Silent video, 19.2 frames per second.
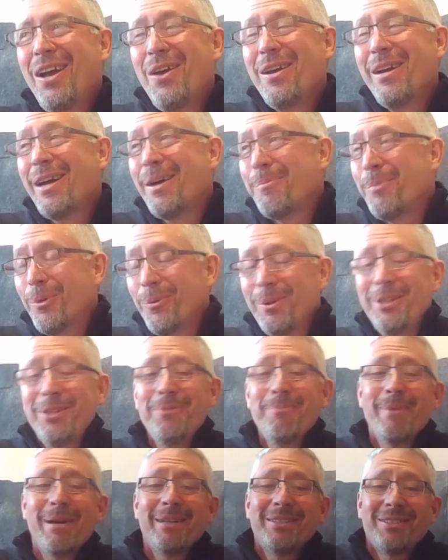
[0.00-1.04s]
Yeah, but when
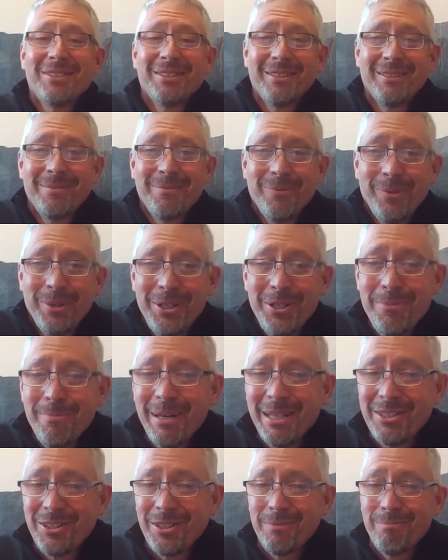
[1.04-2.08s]
you
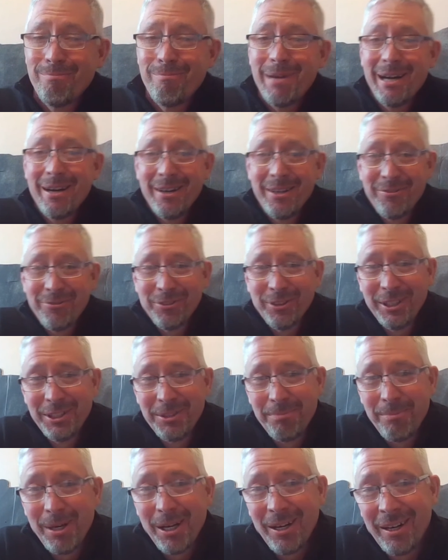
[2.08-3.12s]
mentioned Barry
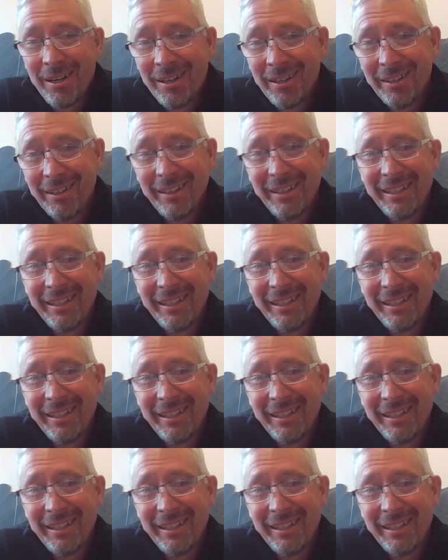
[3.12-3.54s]
Flinchbaugh,